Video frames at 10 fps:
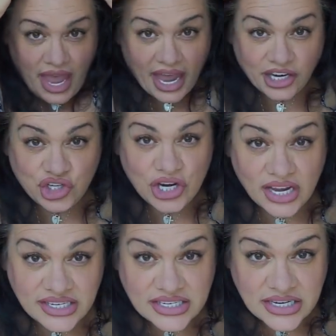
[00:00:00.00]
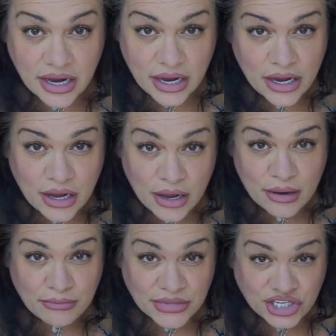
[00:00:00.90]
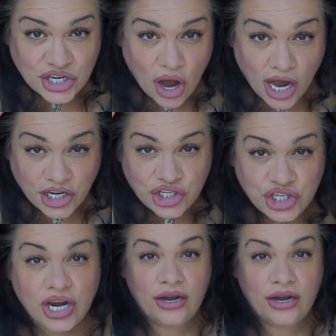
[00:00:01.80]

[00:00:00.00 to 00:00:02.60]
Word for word: and just massage.